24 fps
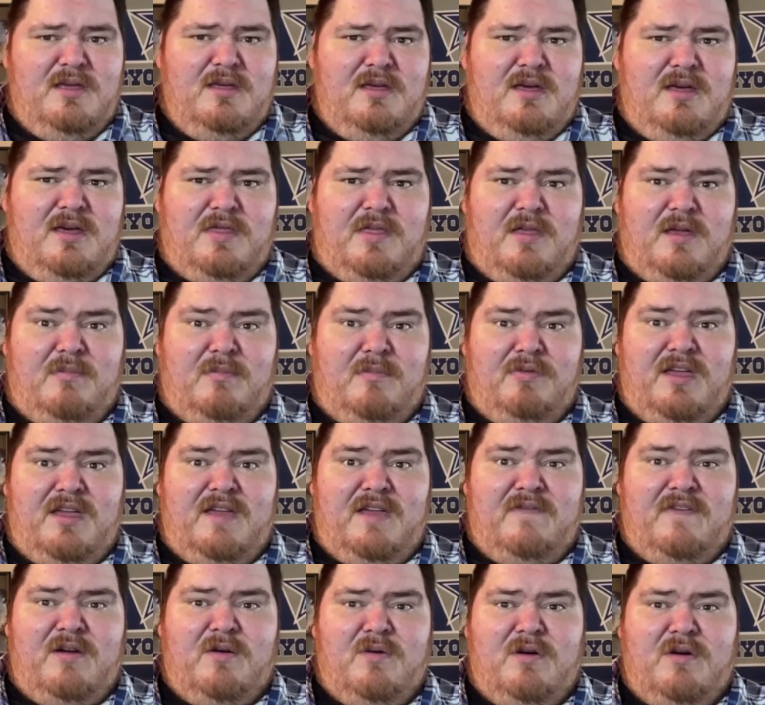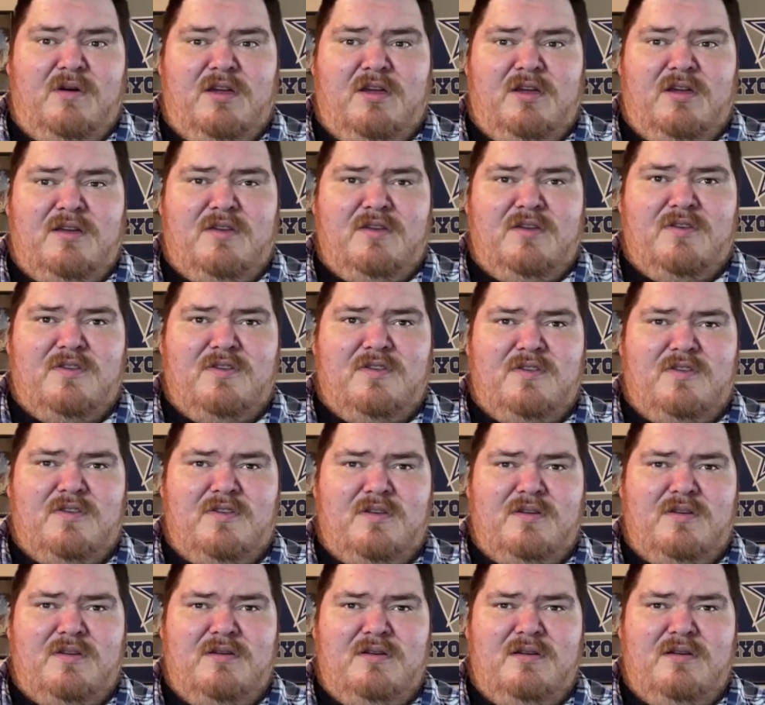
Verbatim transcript: I believe it was